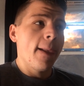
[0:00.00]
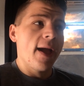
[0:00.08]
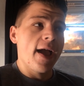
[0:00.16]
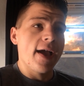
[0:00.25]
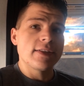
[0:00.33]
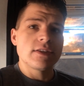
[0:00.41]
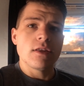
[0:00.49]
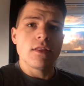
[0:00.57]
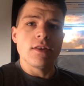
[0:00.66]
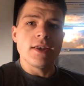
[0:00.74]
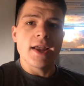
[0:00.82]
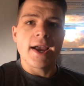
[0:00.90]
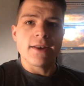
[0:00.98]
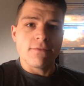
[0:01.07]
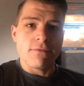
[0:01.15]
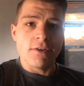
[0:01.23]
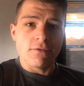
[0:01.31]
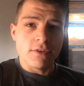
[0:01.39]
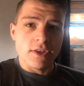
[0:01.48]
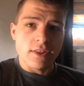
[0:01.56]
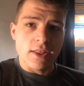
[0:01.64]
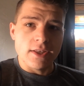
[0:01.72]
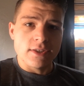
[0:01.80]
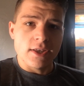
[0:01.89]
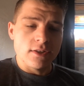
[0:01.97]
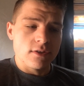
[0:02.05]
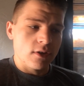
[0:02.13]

at nine fifty, they said.